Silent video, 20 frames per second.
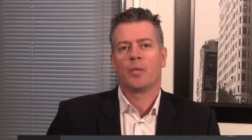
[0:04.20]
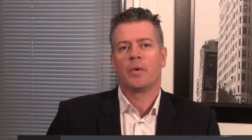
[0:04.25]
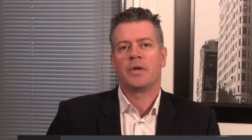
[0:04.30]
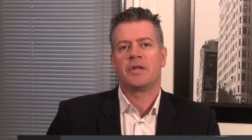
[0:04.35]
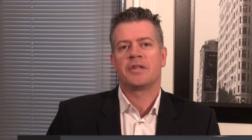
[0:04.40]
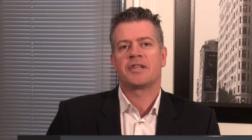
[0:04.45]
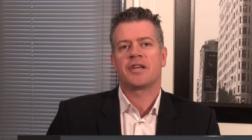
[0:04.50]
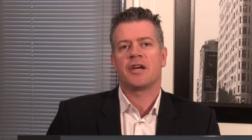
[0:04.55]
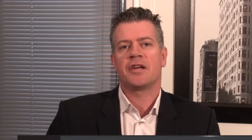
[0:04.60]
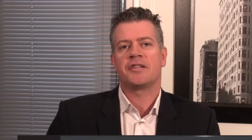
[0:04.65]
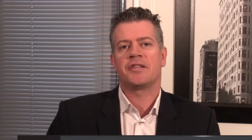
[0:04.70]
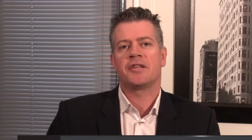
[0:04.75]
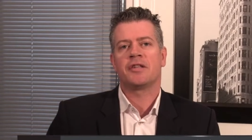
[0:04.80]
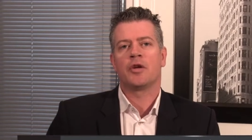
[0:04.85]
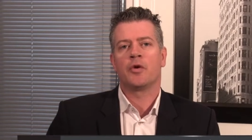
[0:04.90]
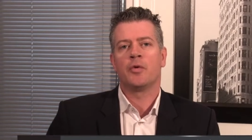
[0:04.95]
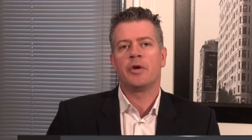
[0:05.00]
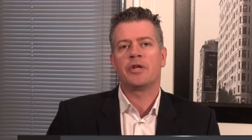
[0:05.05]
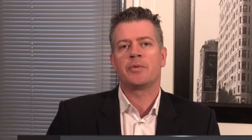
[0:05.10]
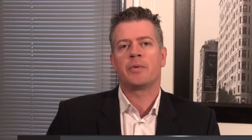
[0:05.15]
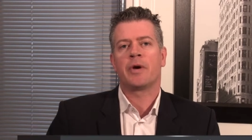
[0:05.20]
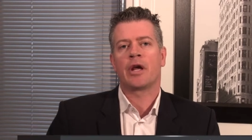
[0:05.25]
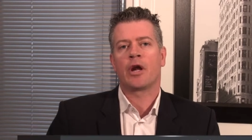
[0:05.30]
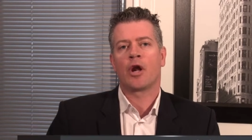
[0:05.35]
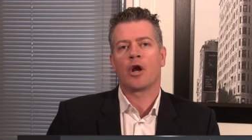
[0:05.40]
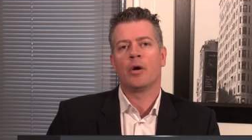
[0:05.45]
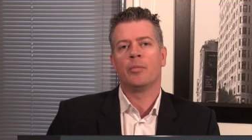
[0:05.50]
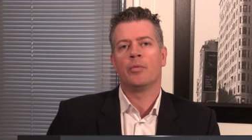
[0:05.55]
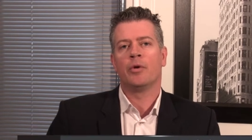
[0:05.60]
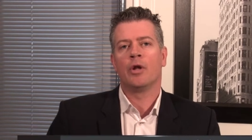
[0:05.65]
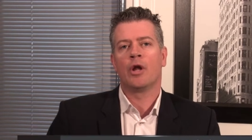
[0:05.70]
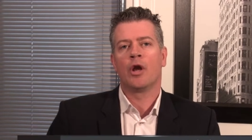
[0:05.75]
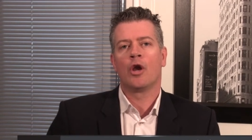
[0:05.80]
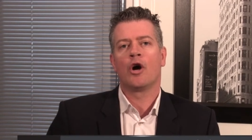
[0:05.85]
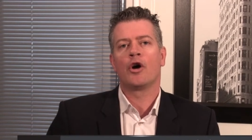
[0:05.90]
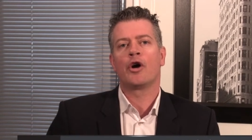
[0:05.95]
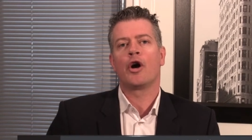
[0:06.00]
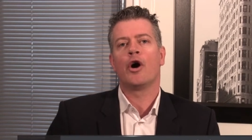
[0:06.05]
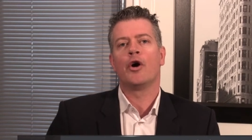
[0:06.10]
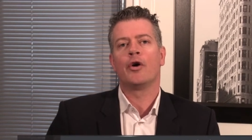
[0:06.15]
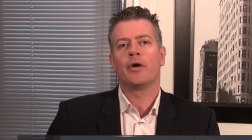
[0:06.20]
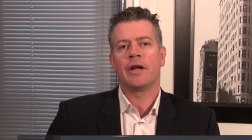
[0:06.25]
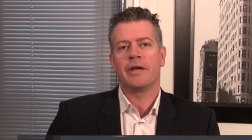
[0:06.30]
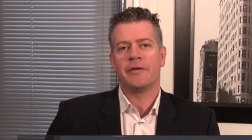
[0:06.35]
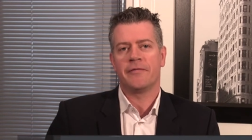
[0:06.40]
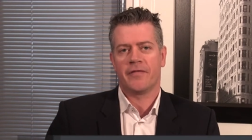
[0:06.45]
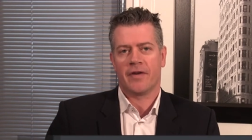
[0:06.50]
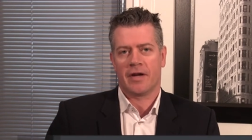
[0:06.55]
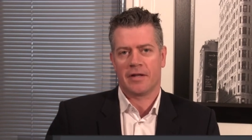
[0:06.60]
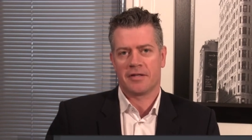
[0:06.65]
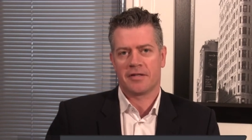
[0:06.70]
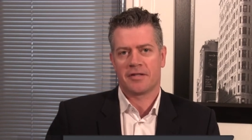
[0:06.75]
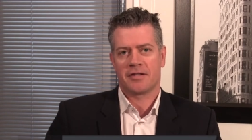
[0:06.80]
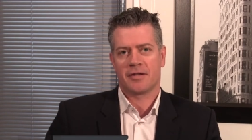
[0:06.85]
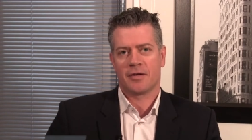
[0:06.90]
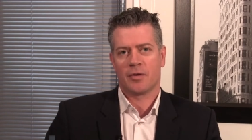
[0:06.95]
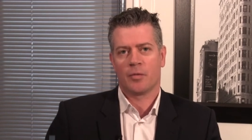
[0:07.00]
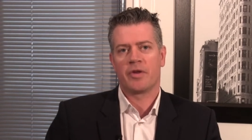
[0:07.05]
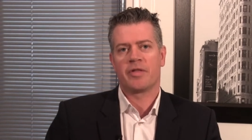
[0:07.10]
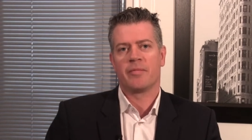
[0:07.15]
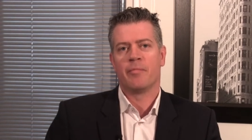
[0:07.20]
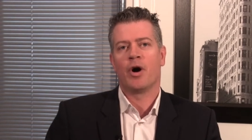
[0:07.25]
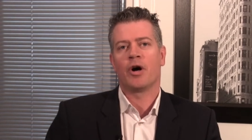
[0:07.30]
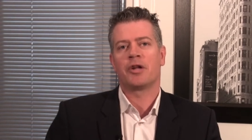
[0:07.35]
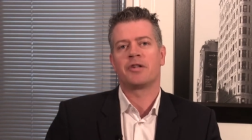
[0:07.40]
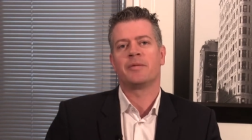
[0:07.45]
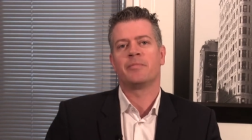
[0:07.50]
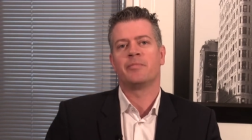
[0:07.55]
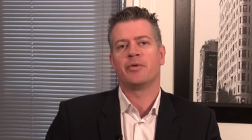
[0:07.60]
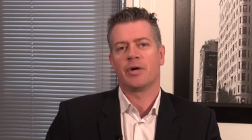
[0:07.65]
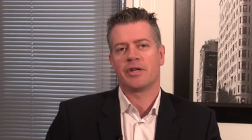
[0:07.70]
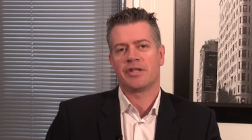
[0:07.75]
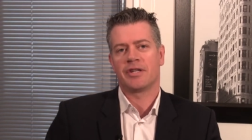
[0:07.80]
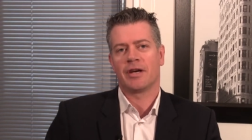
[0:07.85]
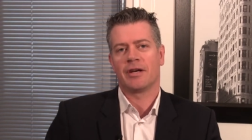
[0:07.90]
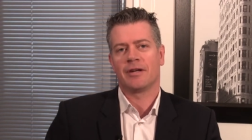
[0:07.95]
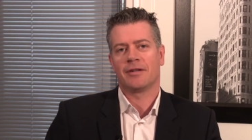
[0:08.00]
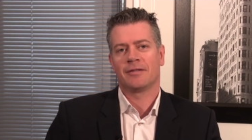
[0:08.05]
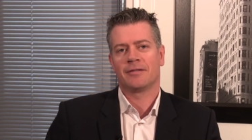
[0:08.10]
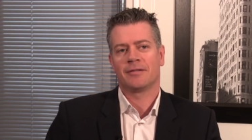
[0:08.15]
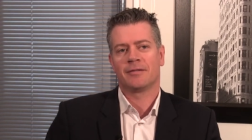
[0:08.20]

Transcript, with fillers: We're discussing the Reitway Global Long Only Funds with Martin Botha.